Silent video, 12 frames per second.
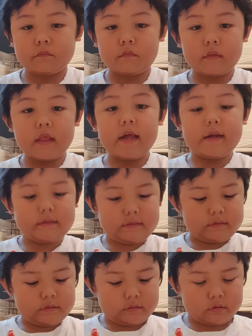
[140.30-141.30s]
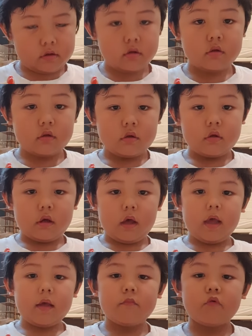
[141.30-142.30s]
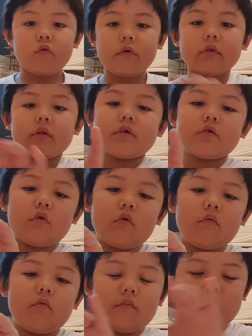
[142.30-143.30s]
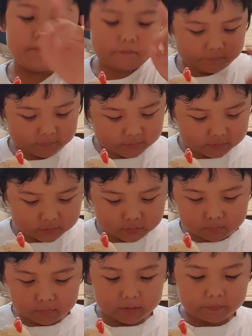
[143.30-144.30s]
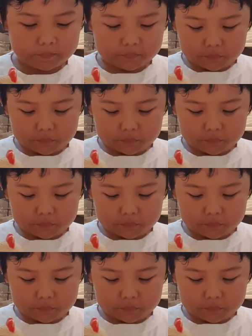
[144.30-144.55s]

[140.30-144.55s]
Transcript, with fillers: Next, I am going to show me my